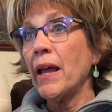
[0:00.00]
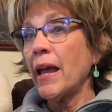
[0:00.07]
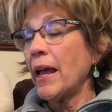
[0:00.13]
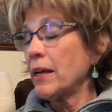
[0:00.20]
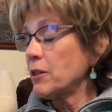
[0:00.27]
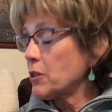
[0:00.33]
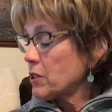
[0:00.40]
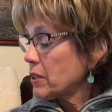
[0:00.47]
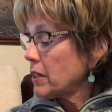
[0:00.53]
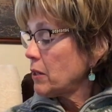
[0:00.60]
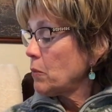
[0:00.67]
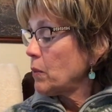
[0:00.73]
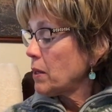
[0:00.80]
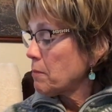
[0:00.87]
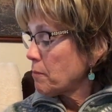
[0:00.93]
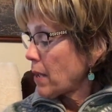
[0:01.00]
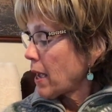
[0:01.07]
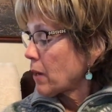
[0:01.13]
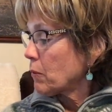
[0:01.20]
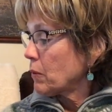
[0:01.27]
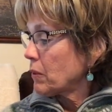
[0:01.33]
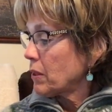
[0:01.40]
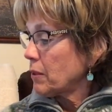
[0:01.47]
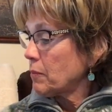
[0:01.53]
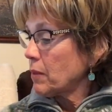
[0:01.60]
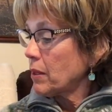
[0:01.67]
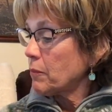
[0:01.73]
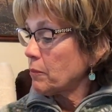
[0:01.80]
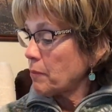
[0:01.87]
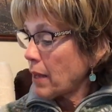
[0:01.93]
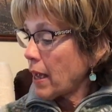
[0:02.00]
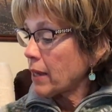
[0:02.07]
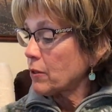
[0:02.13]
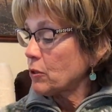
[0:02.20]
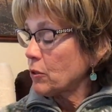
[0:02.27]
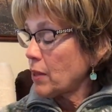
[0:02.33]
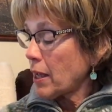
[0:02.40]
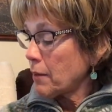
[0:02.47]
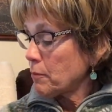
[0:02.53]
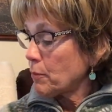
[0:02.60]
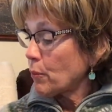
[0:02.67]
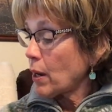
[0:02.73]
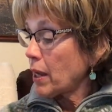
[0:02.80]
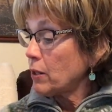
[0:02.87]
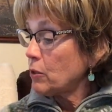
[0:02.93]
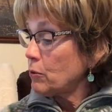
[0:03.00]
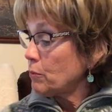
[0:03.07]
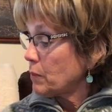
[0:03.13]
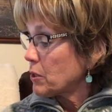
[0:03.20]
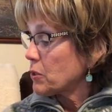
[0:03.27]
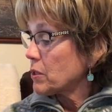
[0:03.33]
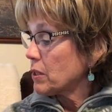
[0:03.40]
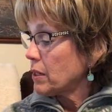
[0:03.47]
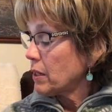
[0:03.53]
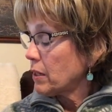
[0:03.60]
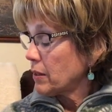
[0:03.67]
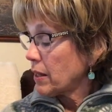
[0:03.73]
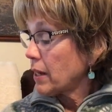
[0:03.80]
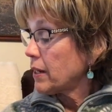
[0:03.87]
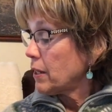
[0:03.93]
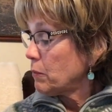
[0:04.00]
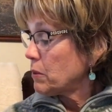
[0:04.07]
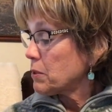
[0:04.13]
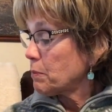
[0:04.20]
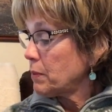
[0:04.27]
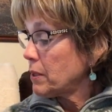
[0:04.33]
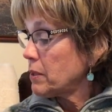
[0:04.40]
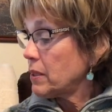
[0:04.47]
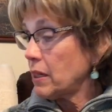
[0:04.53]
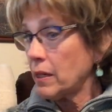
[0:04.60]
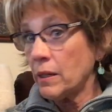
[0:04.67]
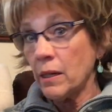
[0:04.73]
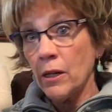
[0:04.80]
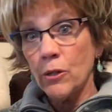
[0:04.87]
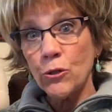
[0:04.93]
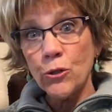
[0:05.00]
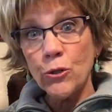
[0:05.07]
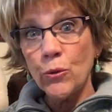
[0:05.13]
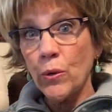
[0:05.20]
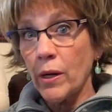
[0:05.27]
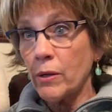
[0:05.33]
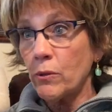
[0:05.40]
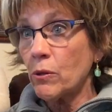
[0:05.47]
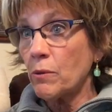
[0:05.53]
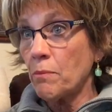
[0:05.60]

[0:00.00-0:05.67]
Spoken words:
And she went back with him, back to that brand new mission that he was building 200